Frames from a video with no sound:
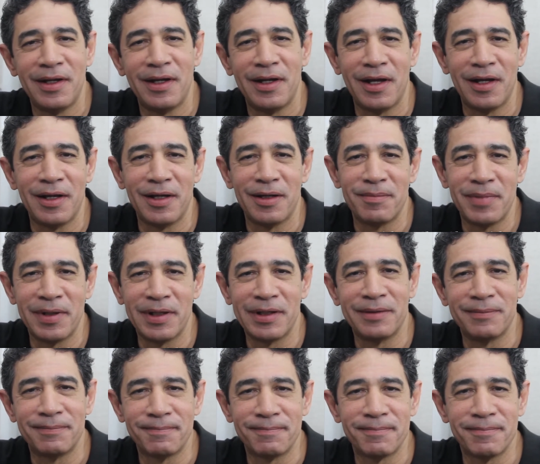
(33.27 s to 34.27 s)

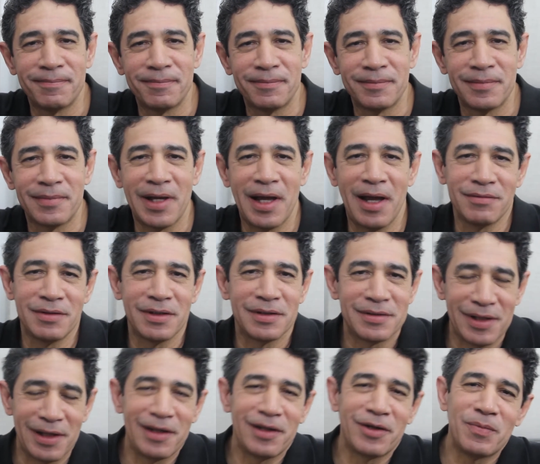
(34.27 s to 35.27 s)
But I'm
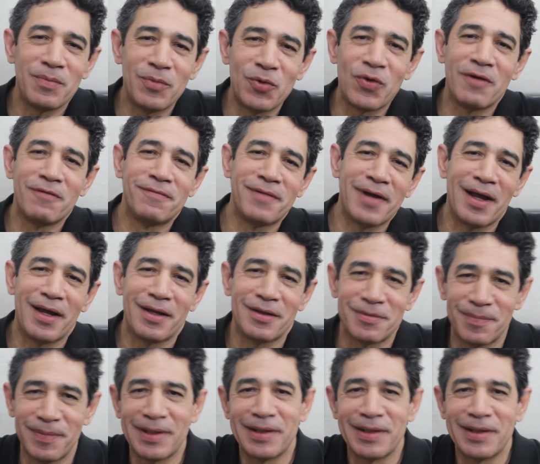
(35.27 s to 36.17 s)
just a little more advanced.